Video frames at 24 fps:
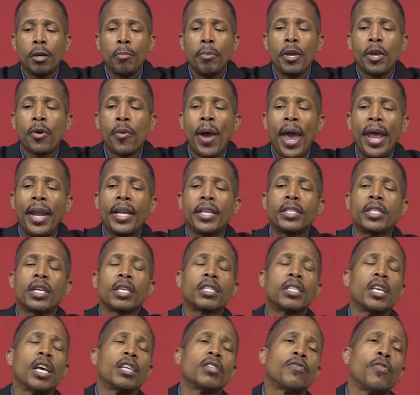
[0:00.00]
To be granted
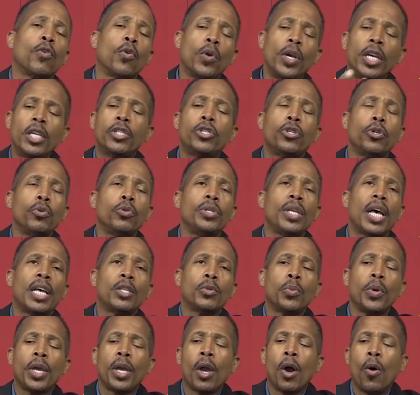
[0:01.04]
successful issues
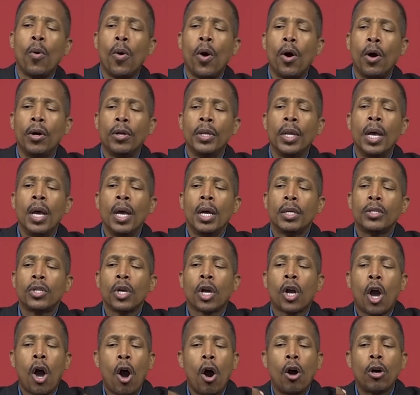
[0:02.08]
as we go on,
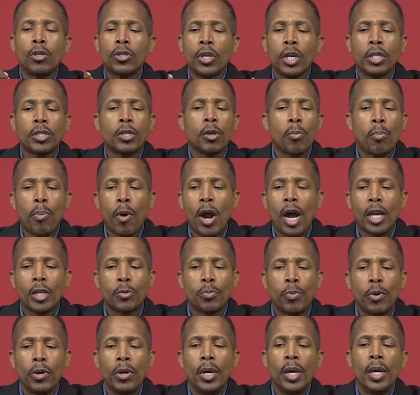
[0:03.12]
to cause us to
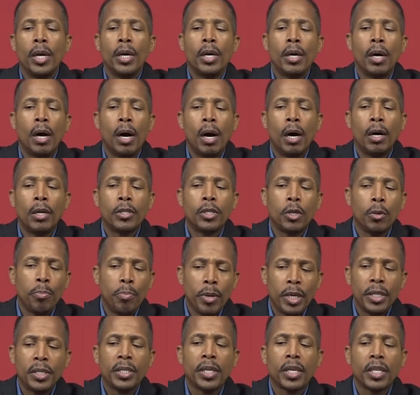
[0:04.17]
prosper, uh, to
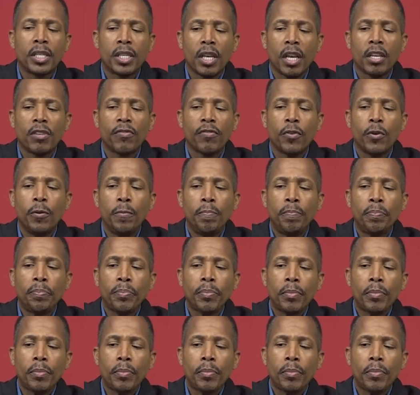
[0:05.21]
be successful.